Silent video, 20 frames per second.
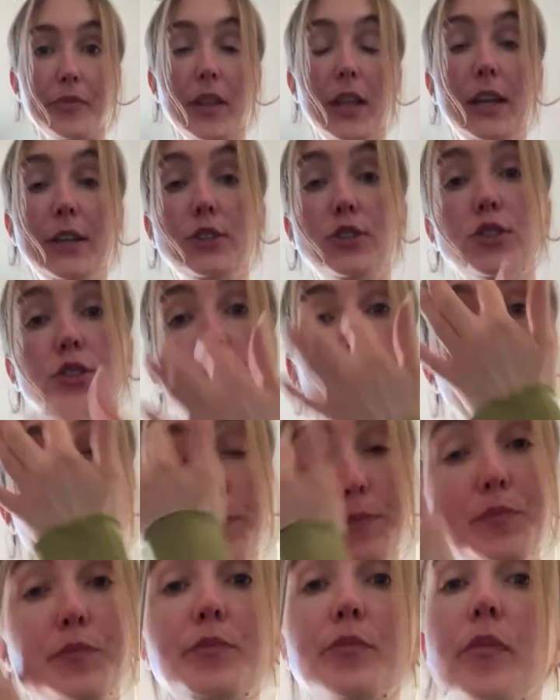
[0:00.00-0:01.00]
It's good.
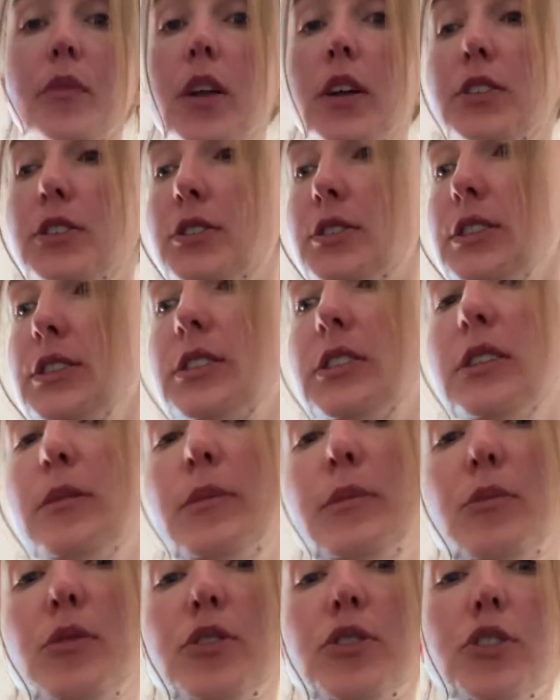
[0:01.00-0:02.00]
It just needs a little
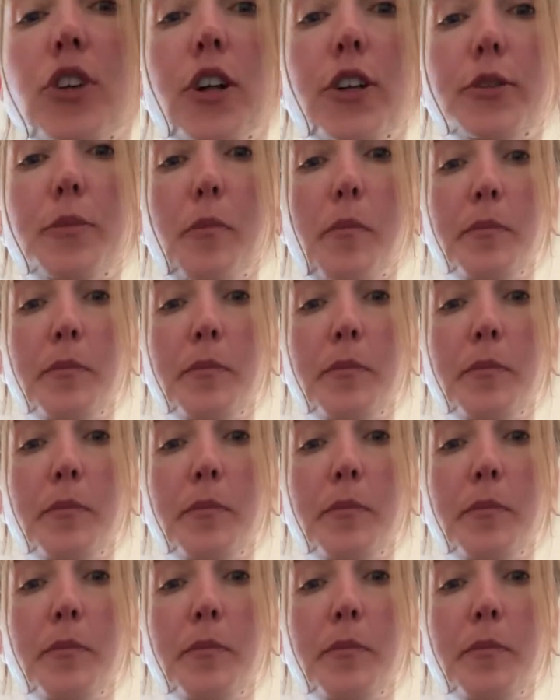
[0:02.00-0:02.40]
bit more salt.